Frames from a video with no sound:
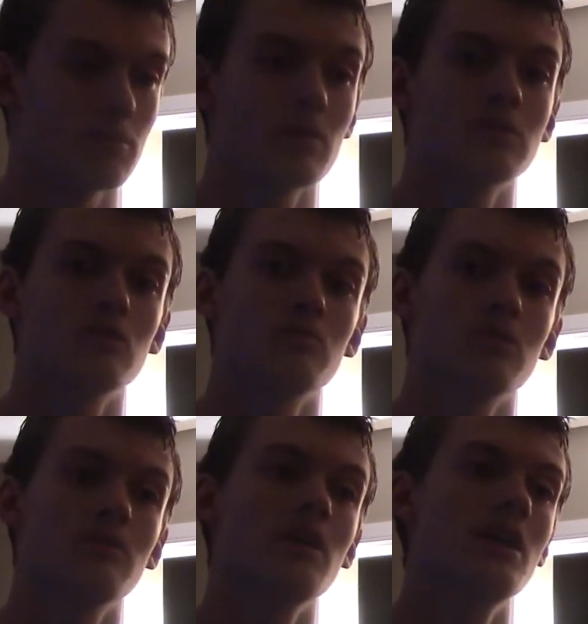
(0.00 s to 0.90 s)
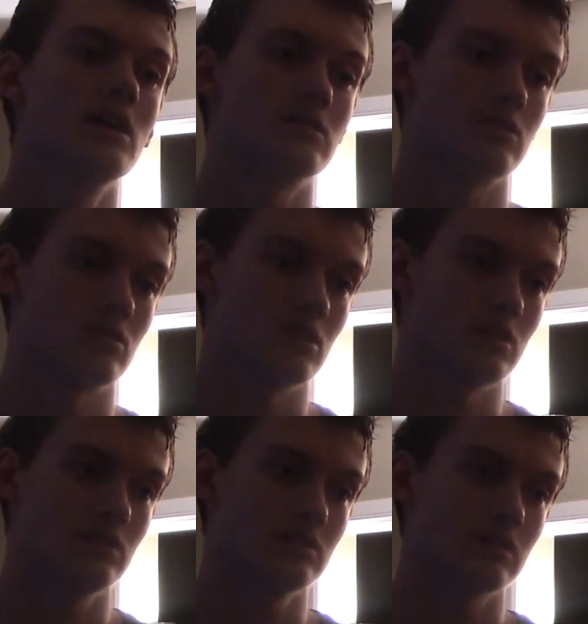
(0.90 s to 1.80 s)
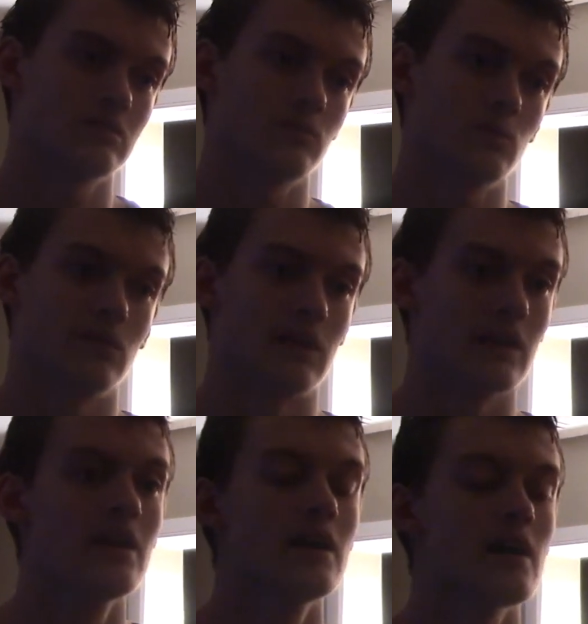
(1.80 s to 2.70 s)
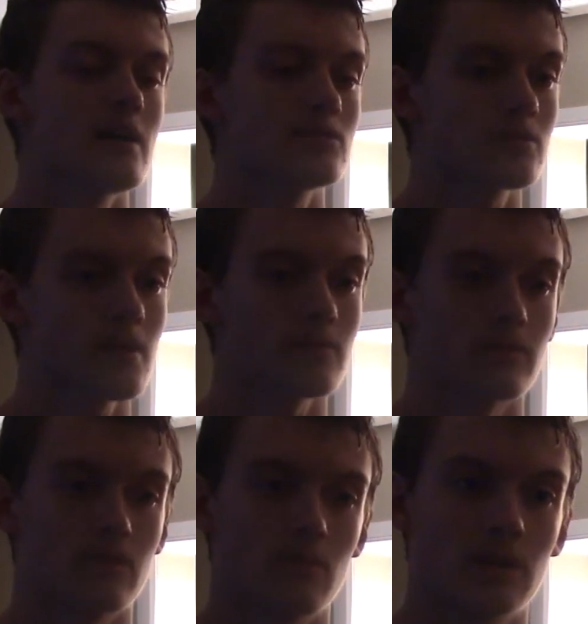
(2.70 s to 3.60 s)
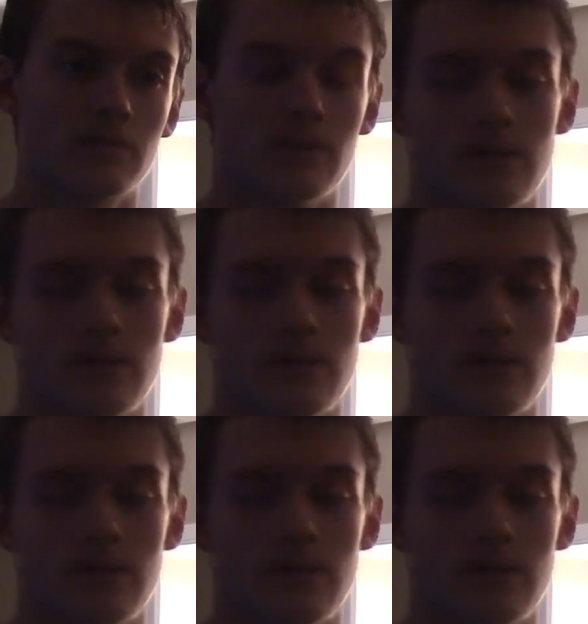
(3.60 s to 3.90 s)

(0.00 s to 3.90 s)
be able to improve. Just going to treat your dislikes before like. And subscribe so you know when my next video